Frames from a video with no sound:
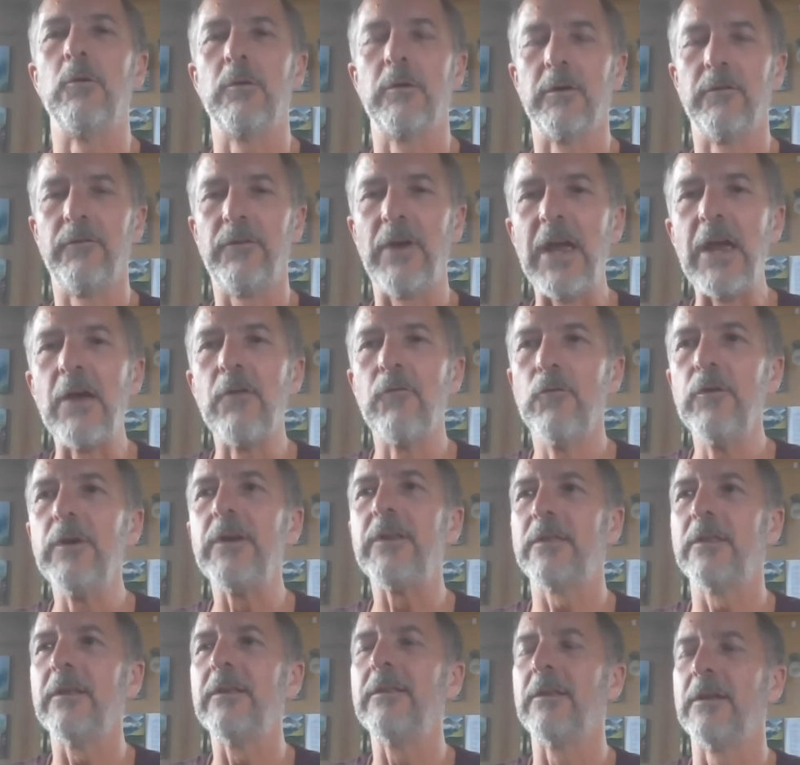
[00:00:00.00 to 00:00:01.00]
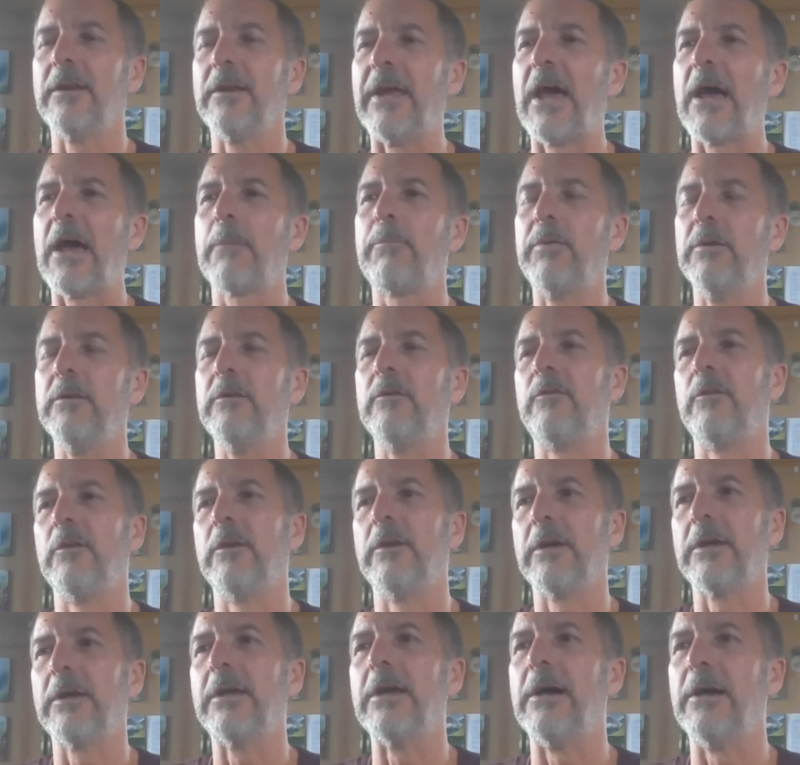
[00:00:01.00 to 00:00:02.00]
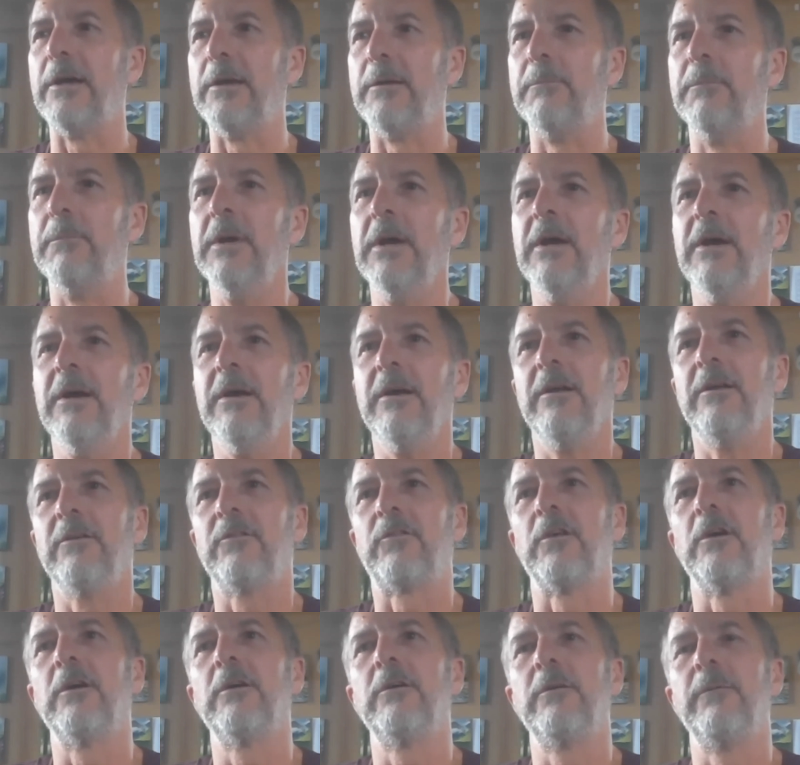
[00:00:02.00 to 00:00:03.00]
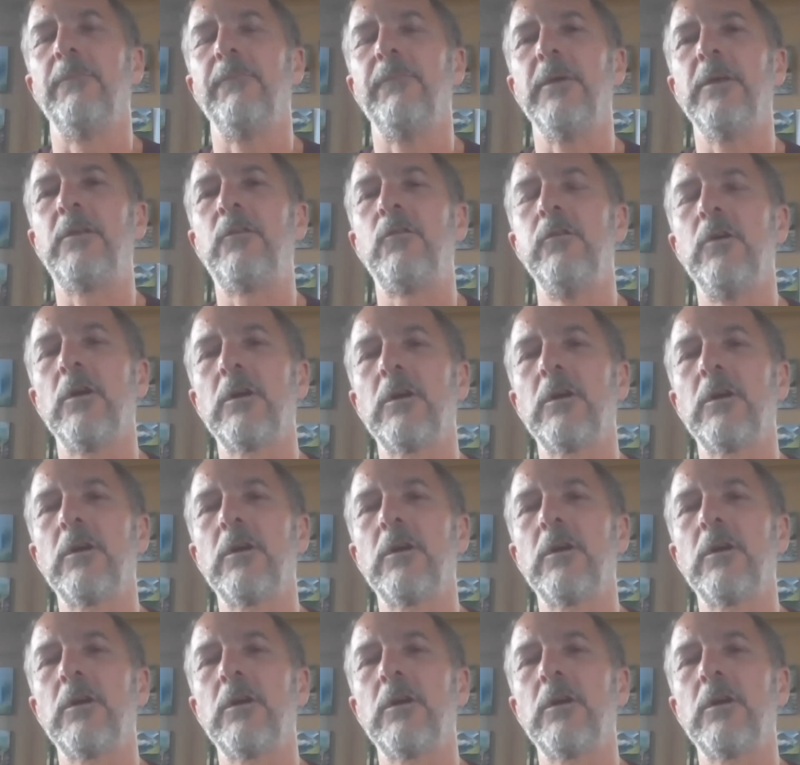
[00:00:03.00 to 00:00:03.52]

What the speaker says: of everything that happens in a game. So it's not